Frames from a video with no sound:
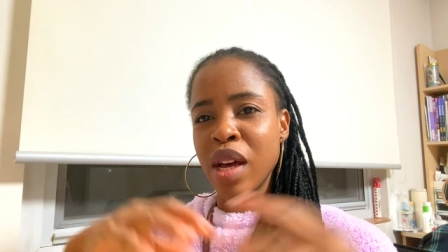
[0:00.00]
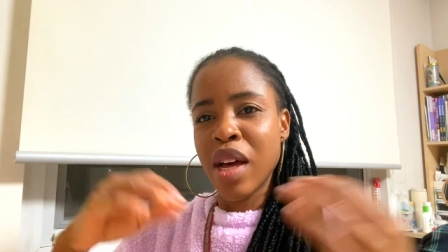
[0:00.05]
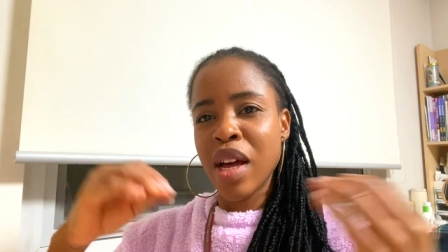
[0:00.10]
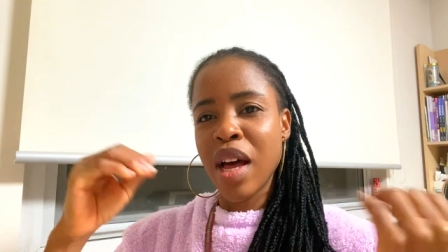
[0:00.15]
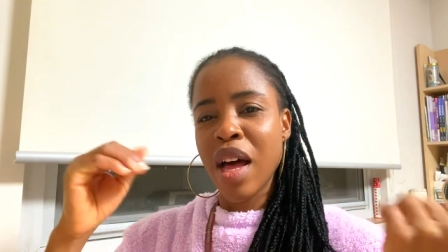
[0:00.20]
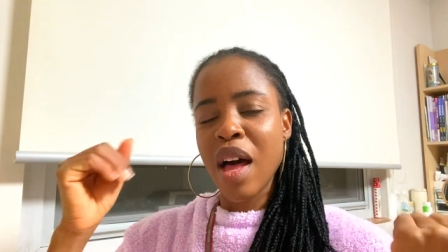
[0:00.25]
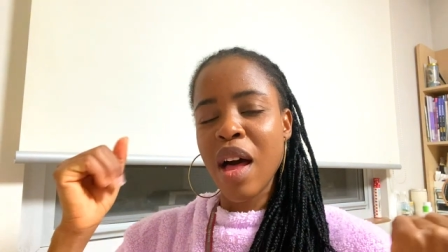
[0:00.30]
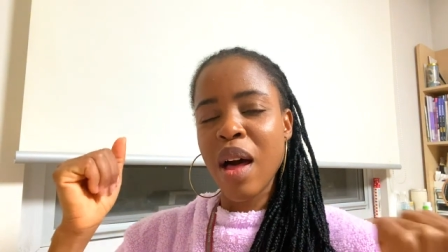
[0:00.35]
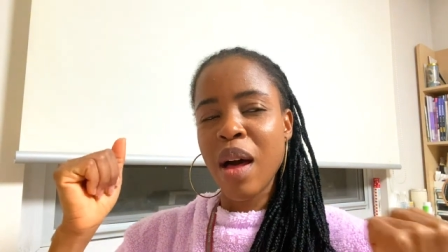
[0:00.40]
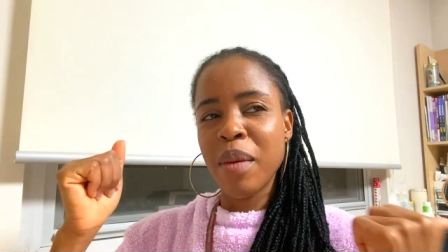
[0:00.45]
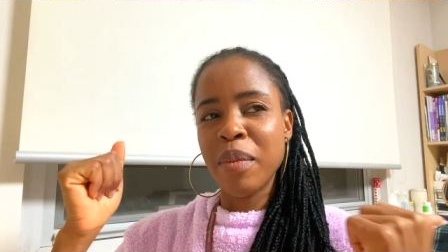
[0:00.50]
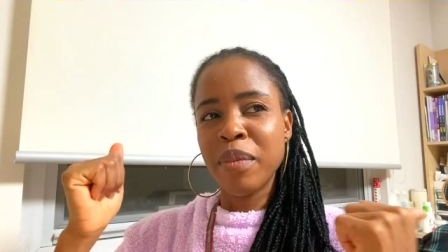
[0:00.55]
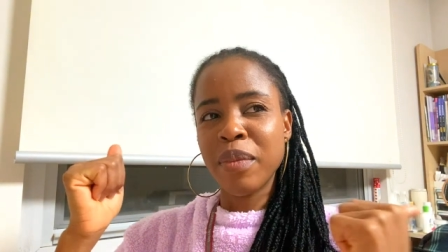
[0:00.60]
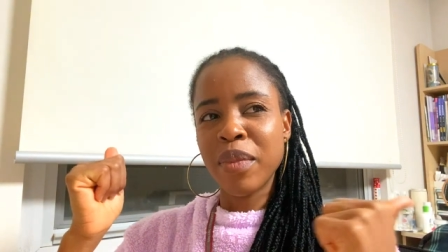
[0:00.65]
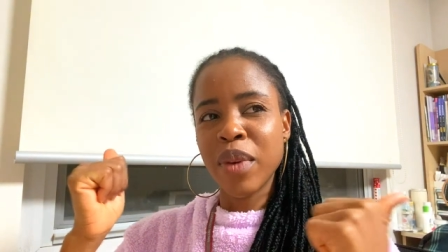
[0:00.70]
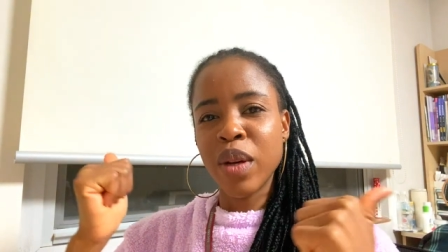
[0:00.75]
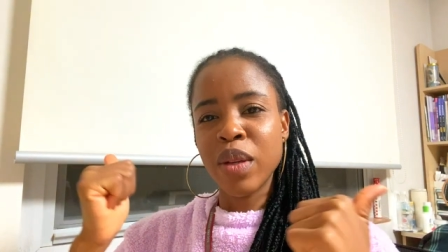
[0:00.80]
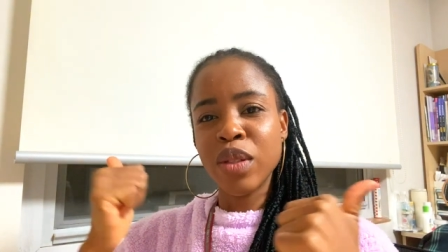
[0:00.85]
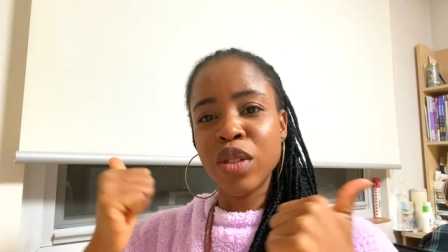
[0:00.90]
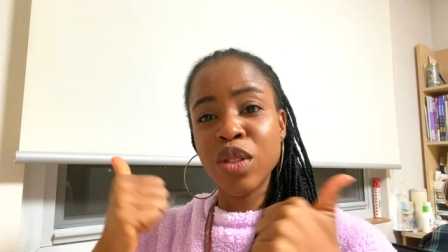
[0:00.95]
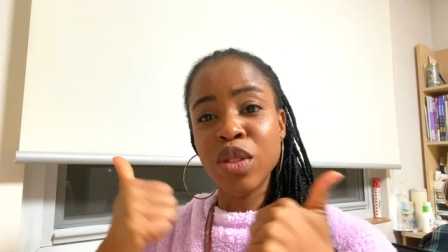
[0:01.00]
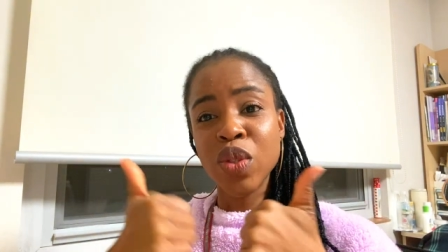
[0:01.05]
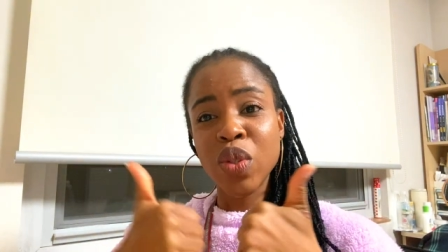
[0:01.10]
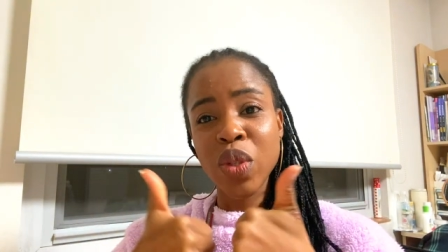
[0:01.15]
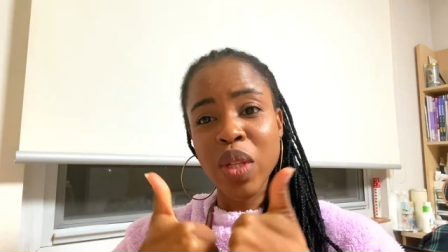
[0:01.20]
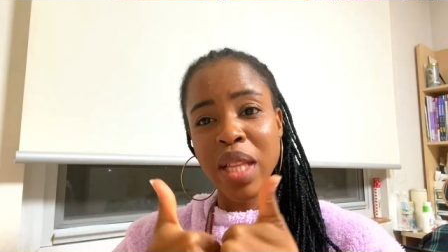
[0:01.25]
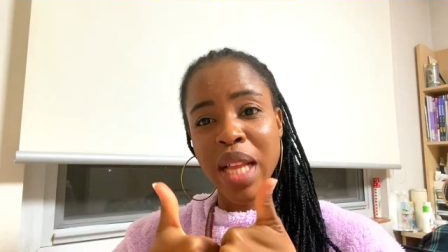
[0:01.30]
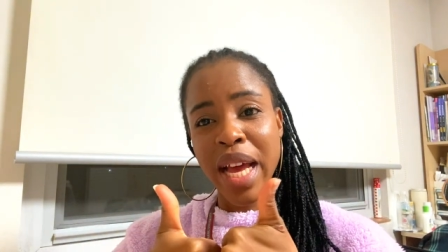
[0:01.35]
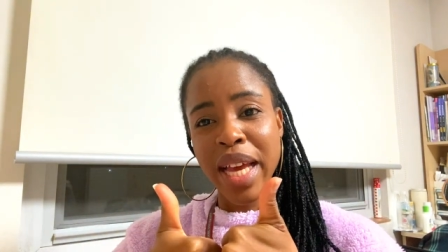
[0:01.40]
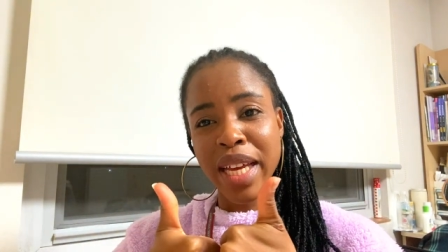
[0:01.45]
continue
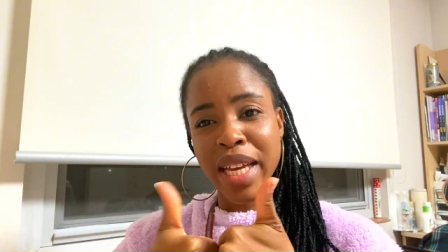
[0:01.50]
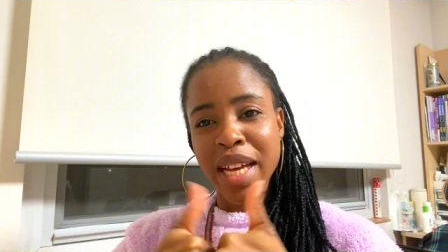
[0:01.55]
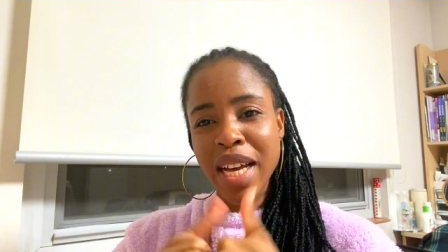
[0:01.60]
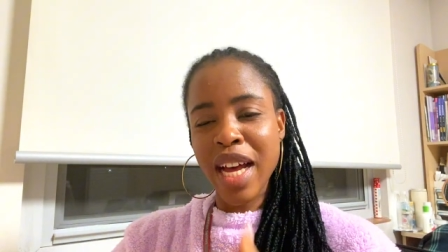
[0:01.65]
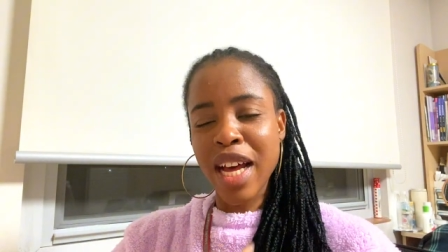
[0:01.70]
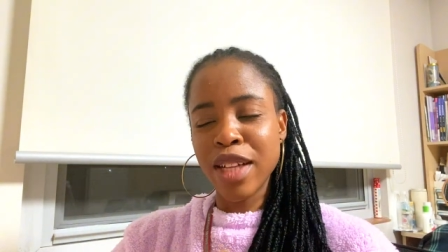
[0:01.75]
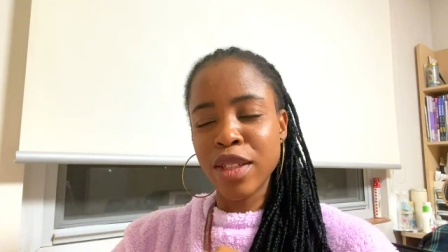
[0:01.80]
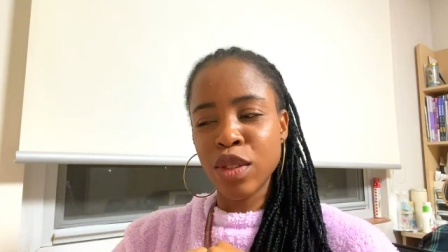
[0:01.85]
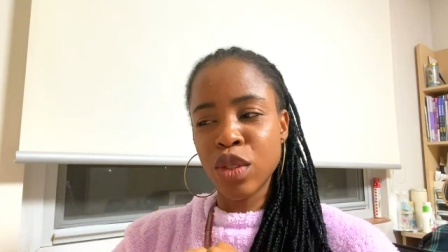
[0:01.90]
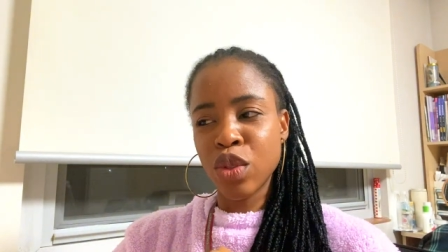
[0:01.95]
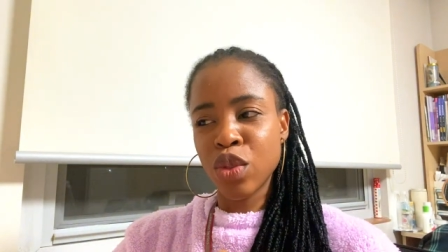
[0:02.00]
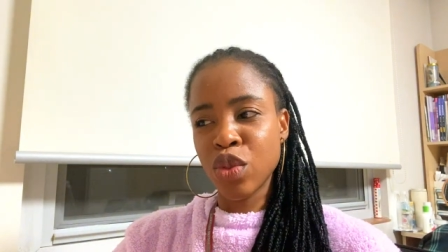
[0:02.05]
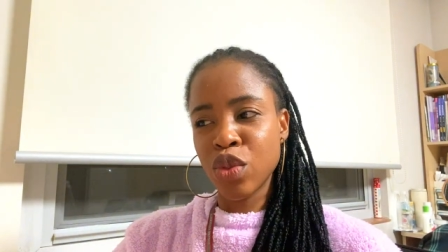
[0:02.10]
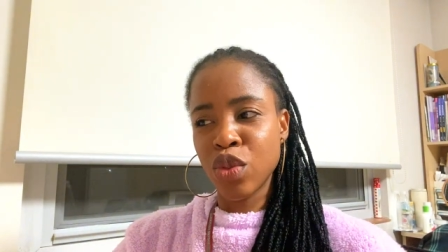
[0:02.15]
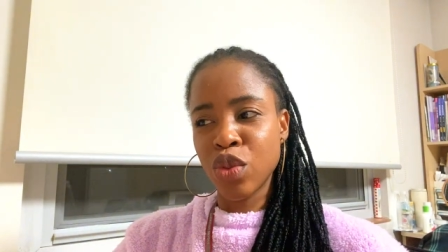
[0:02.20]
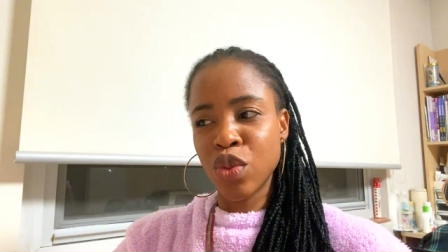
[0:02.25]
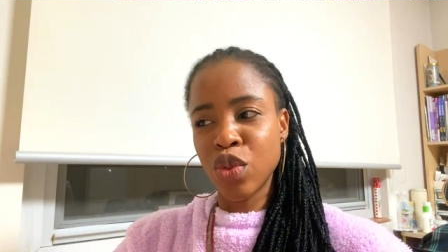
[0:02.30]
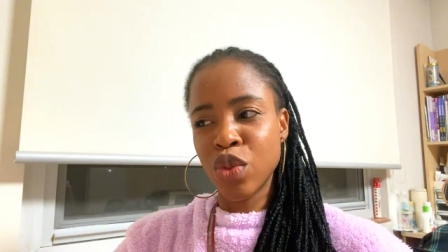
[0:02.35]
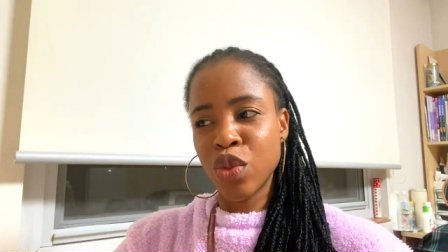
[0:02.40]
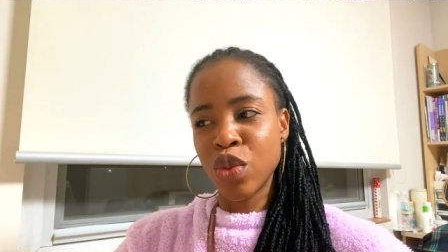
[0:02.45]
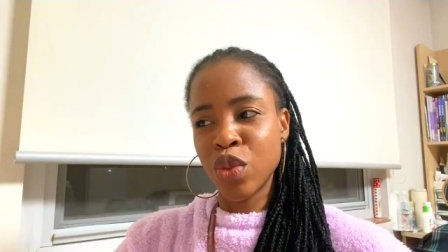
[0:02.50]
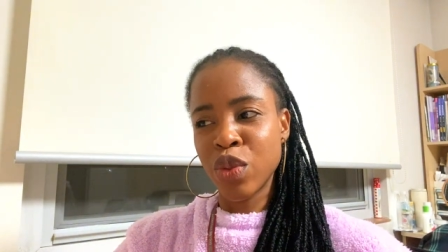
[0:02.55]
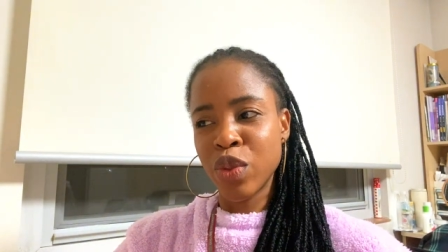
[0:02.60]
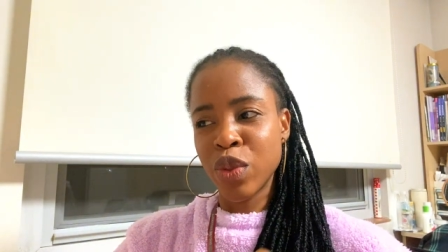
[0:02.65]
to like and to